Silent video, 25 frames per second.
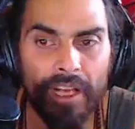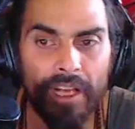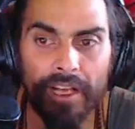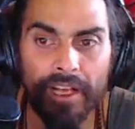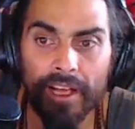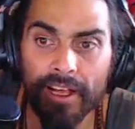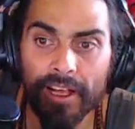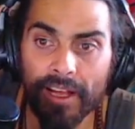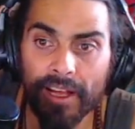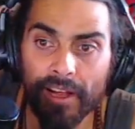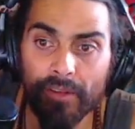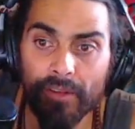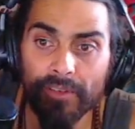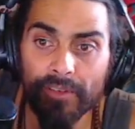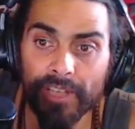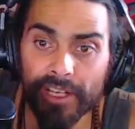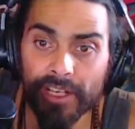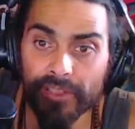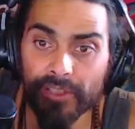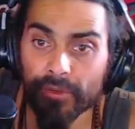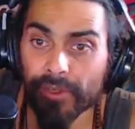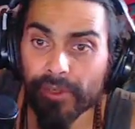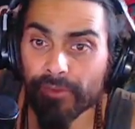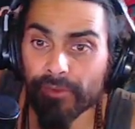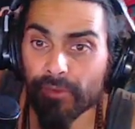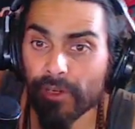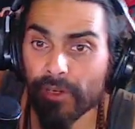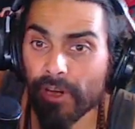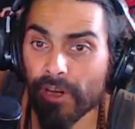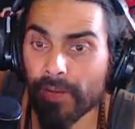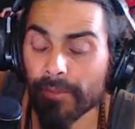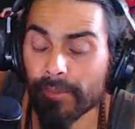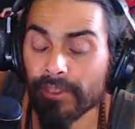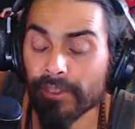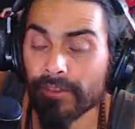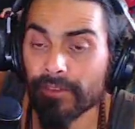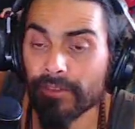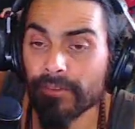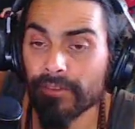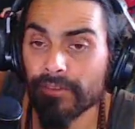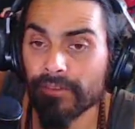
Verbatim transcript: I, only got 24 comments.